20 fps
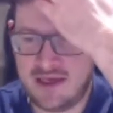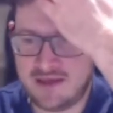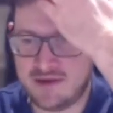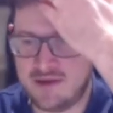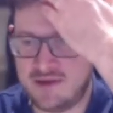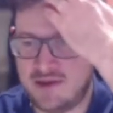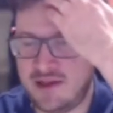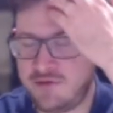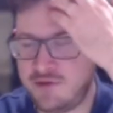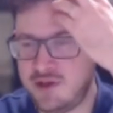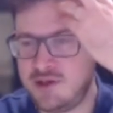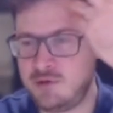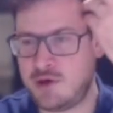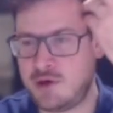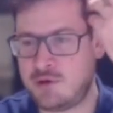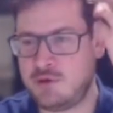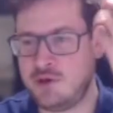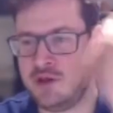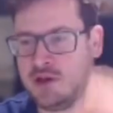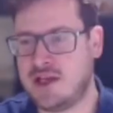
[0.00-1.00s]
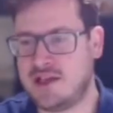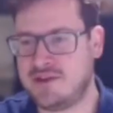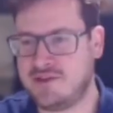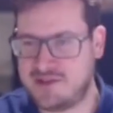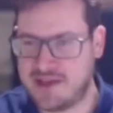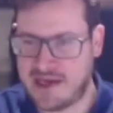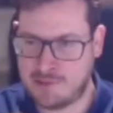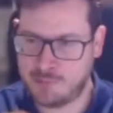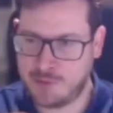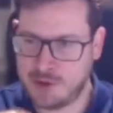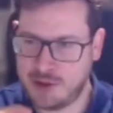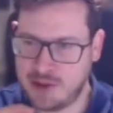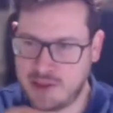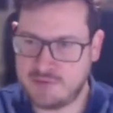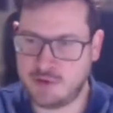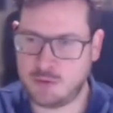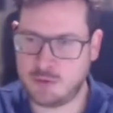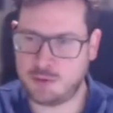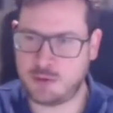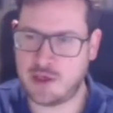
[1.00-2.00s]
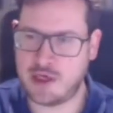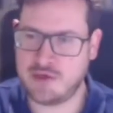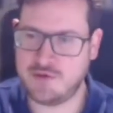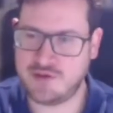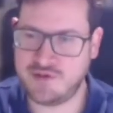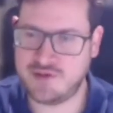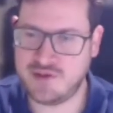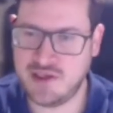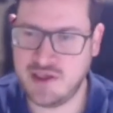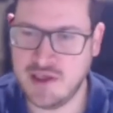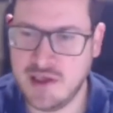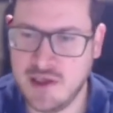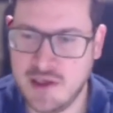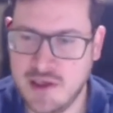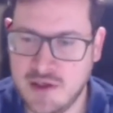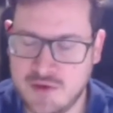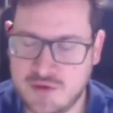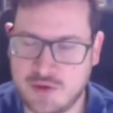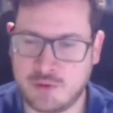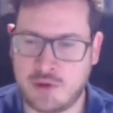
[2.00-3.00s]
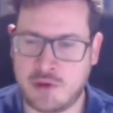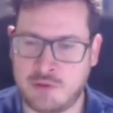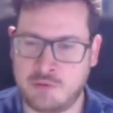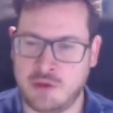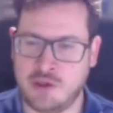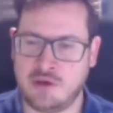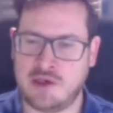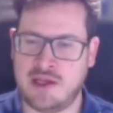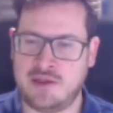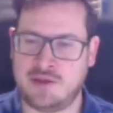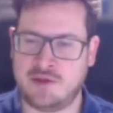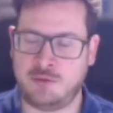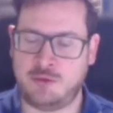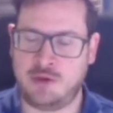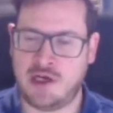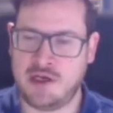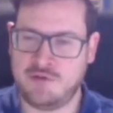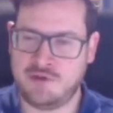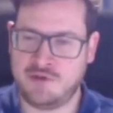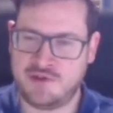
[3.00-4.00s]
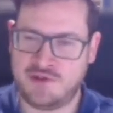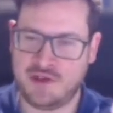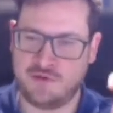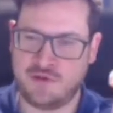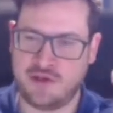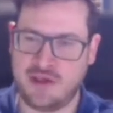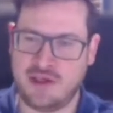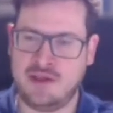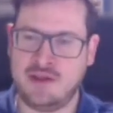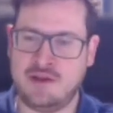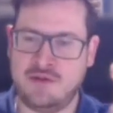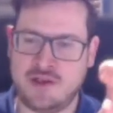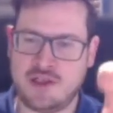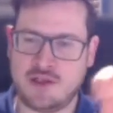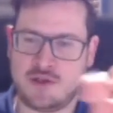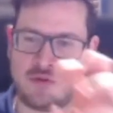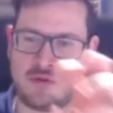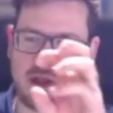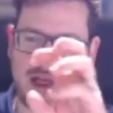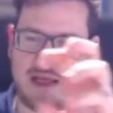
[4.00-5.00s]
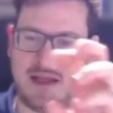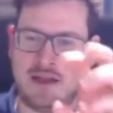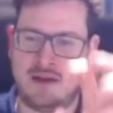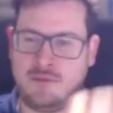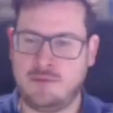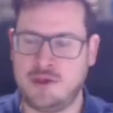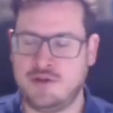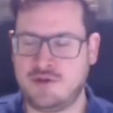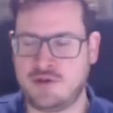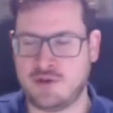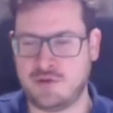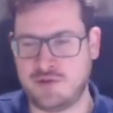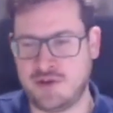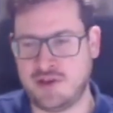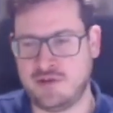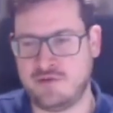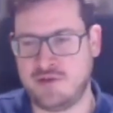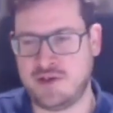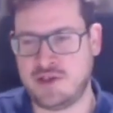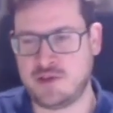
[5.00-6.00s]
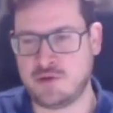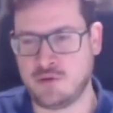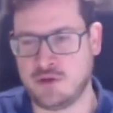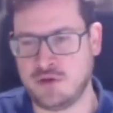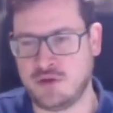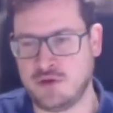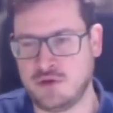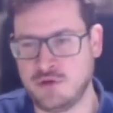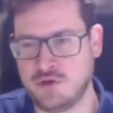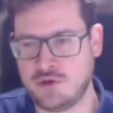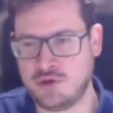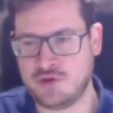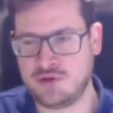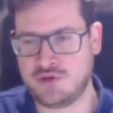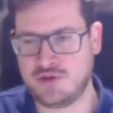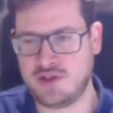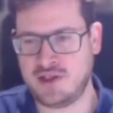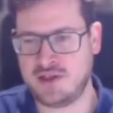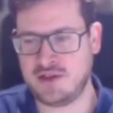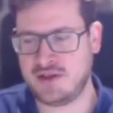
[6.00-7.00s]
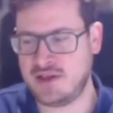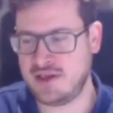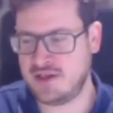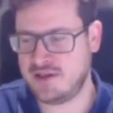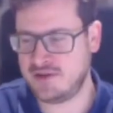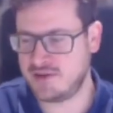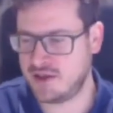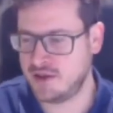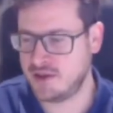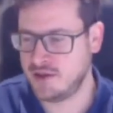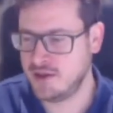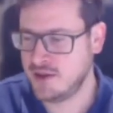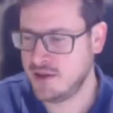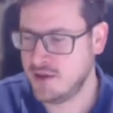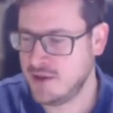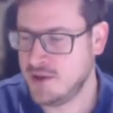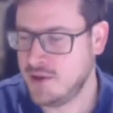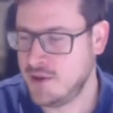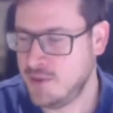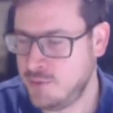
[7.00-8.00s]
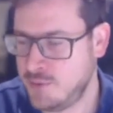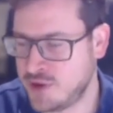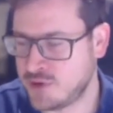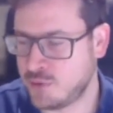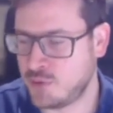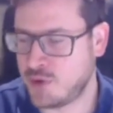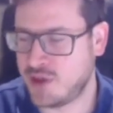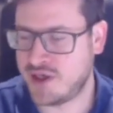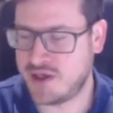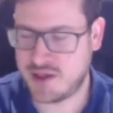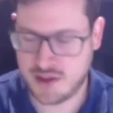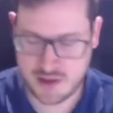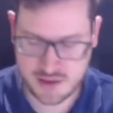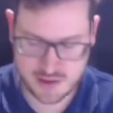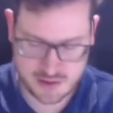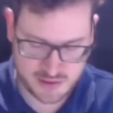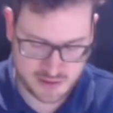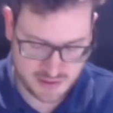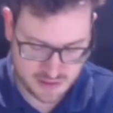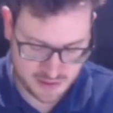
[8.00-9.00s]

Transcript: definitely where we look at sample level privacy. So where we look at the privacy of individual elements of individual users in the data, but where